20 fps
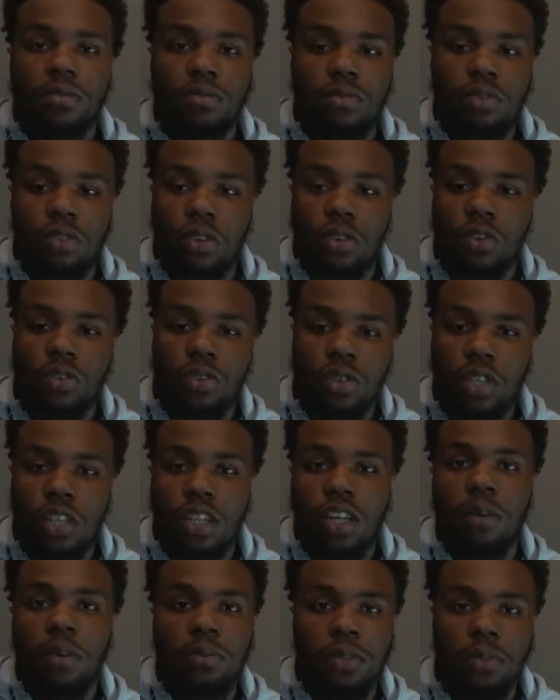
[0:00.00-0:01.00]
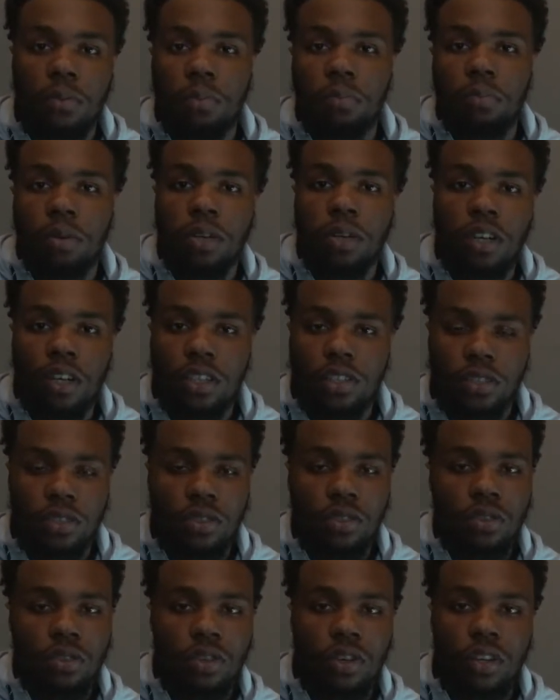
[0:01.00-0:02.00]
you know, look up some books
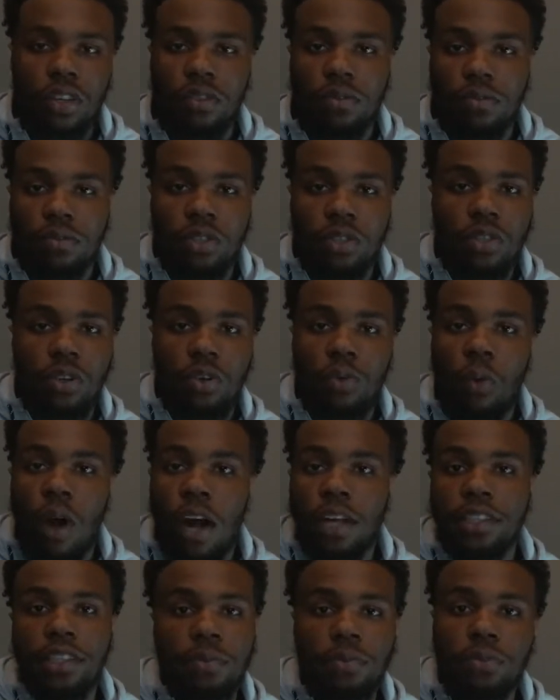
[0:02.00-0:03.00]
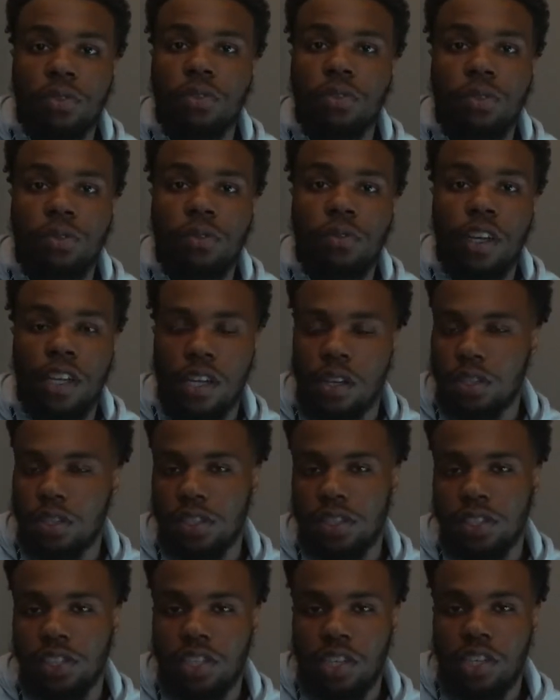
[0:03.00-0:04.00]
or, you know, watch some YouTube
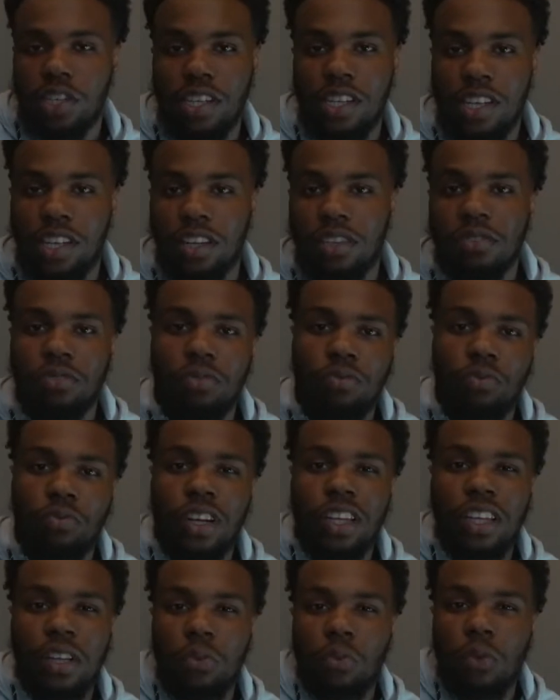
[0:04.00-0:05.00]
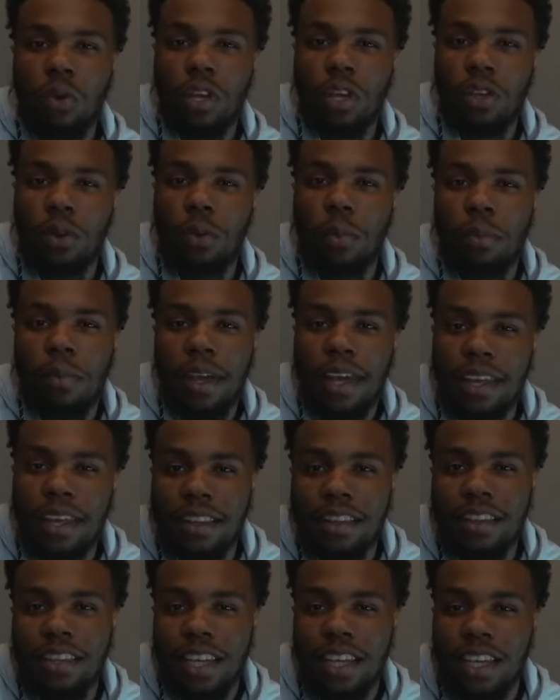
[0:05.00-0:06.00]
videos on studying really what your
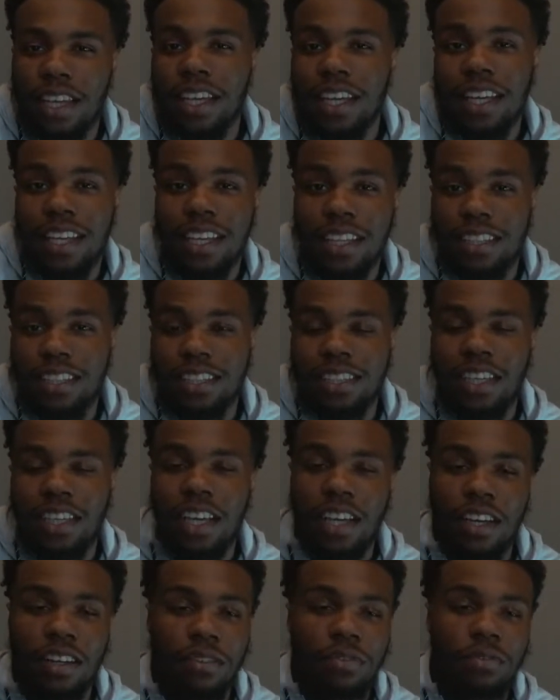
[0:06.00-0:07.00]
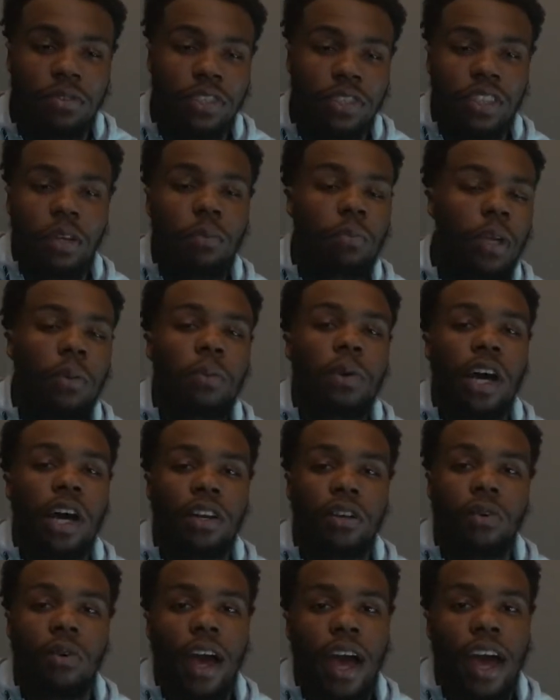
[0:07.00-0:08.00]
main thing is. And for some people
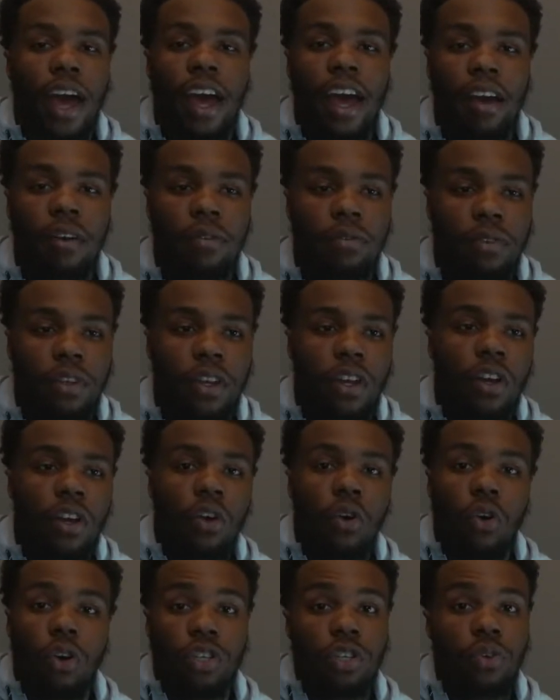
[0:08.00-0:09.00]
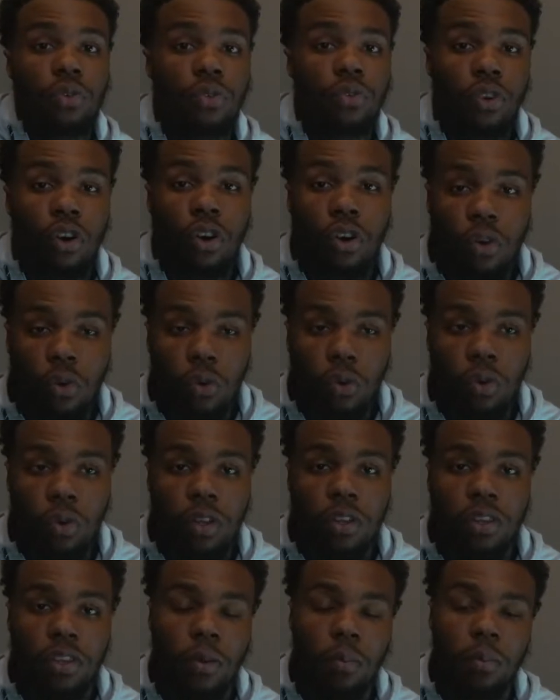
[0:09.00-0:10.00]
that don't have or don't know
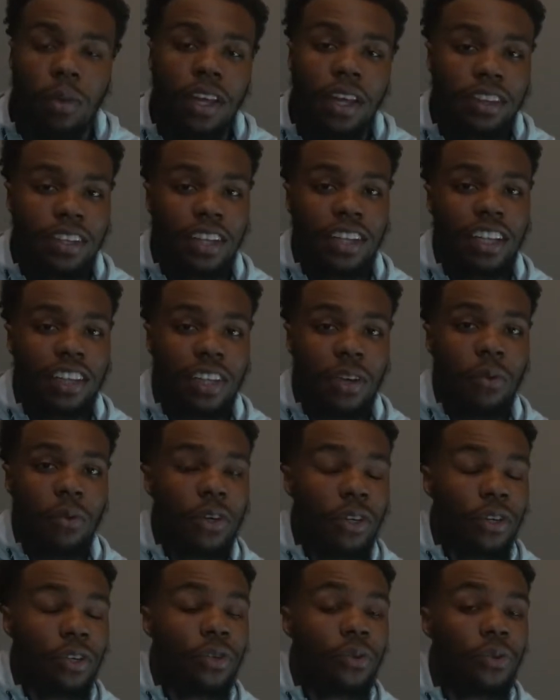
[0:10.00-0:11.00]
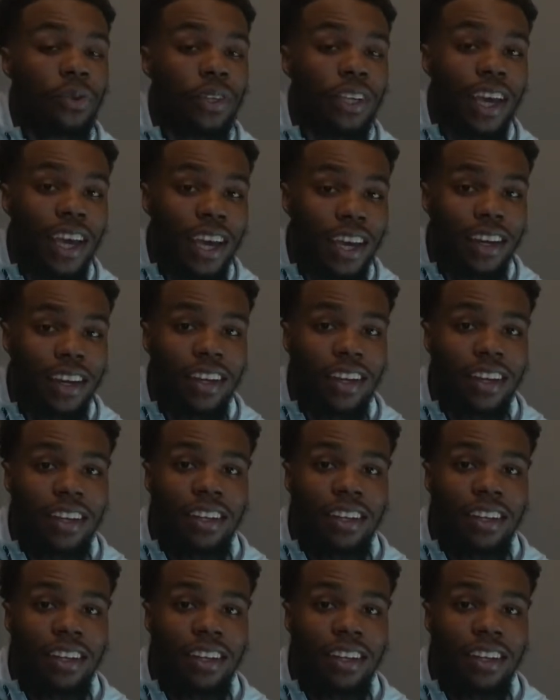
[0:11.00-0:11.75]
the main thing that they want to do yet,